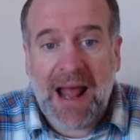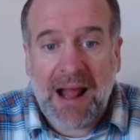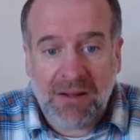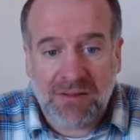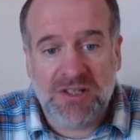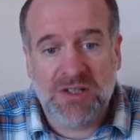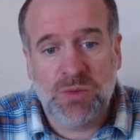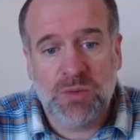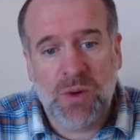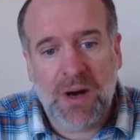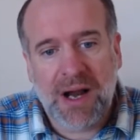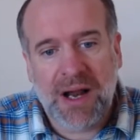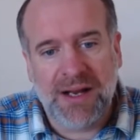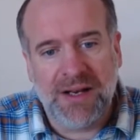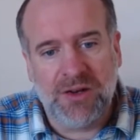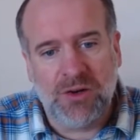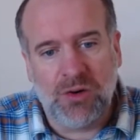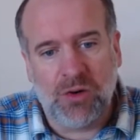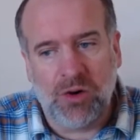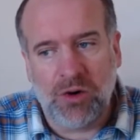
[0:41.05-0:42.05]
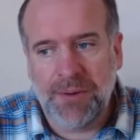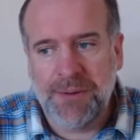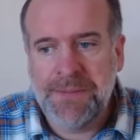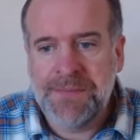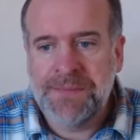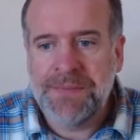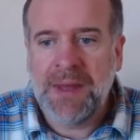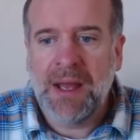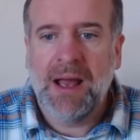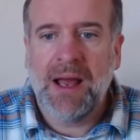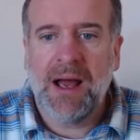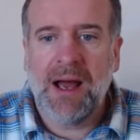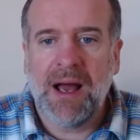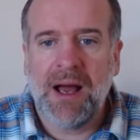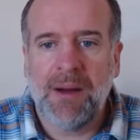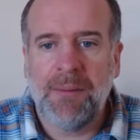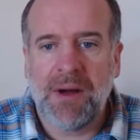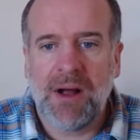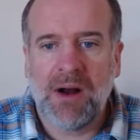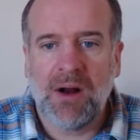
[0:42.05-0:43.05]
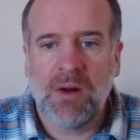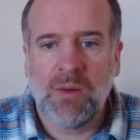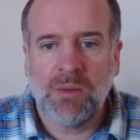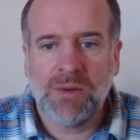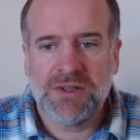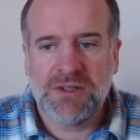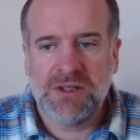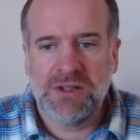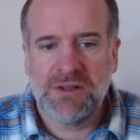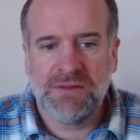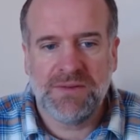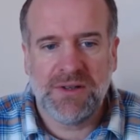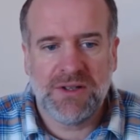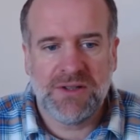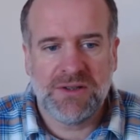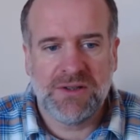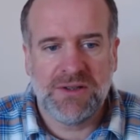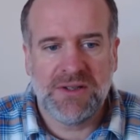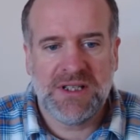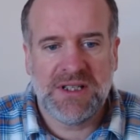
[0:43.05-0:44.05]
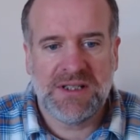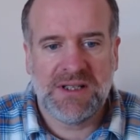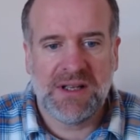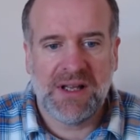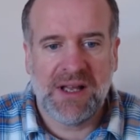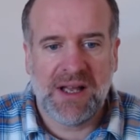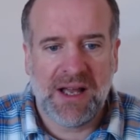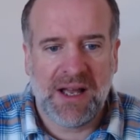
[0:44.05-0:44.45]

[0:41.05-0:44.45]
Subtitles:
elsewhere in Europe, and I want to focus on this